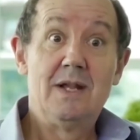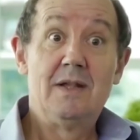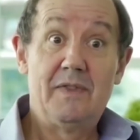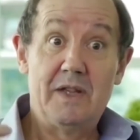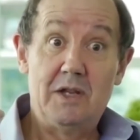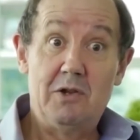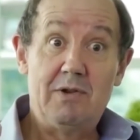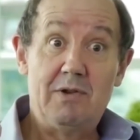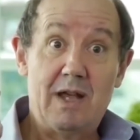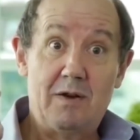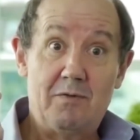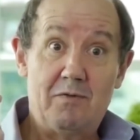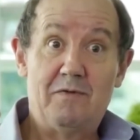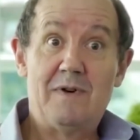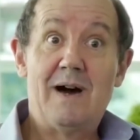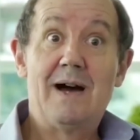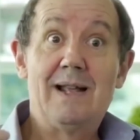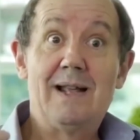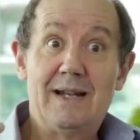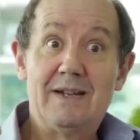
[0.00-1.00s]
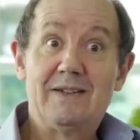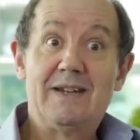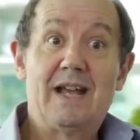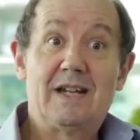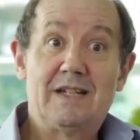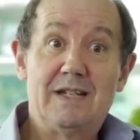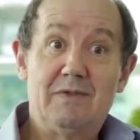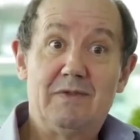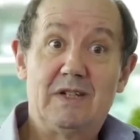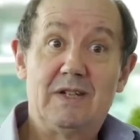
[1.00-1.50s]
that you get violent
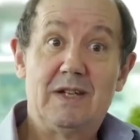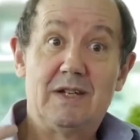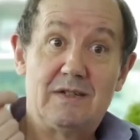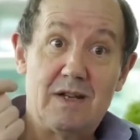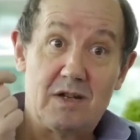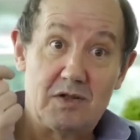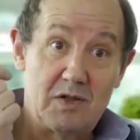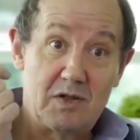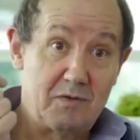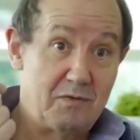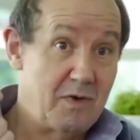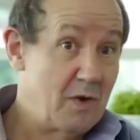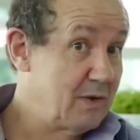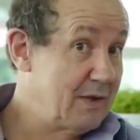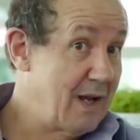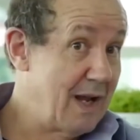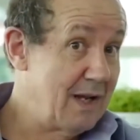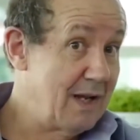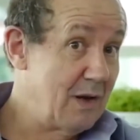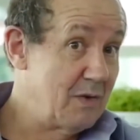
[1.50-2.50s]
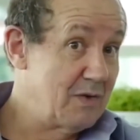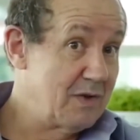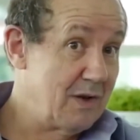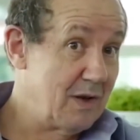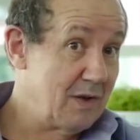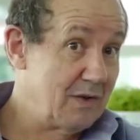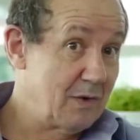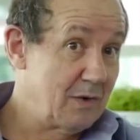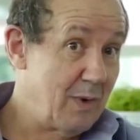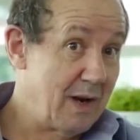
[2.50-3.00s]
activity such as volcanoes and
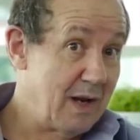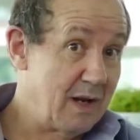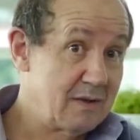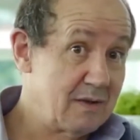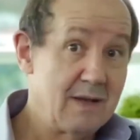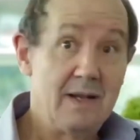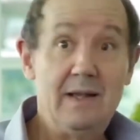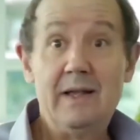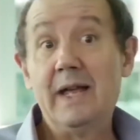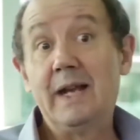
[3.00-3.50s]
earthquakes.